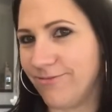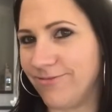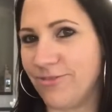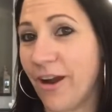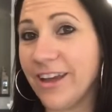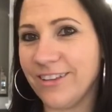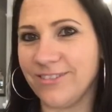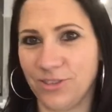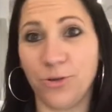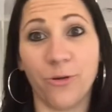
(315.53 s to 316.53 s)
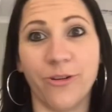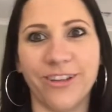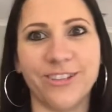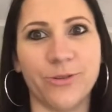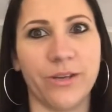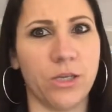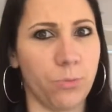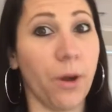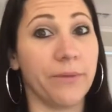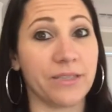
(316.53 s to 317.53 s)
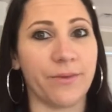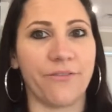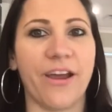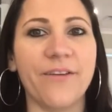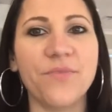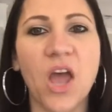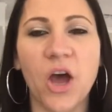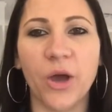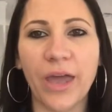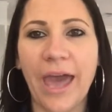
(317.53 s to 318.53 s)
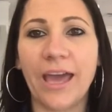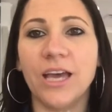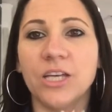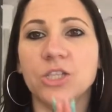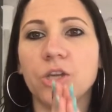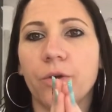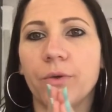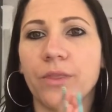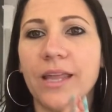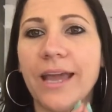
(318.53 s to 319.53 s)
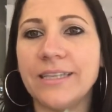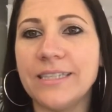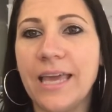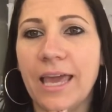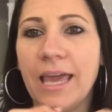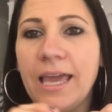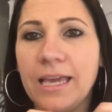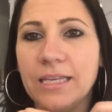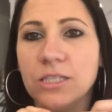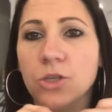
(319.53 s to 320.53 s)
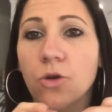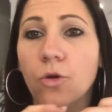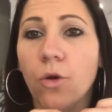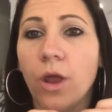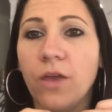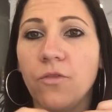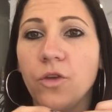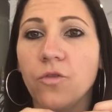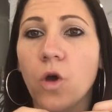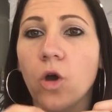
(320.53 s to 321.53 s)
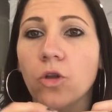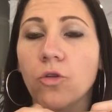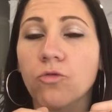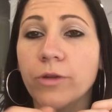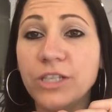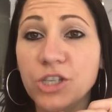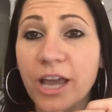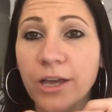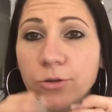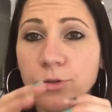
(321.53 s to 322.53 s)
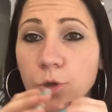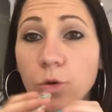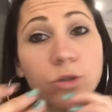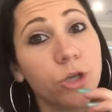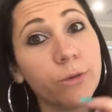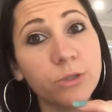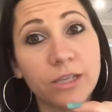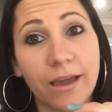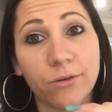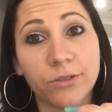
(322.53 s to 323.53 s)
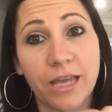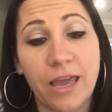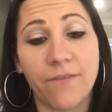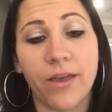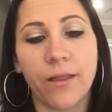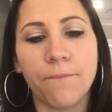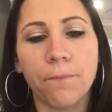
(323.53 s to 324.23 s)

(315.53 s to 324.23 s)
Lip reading: right? You're all gonna do it. You promised me, right? Okay, so the next thing is, if you've got ridged nails or domed nails even,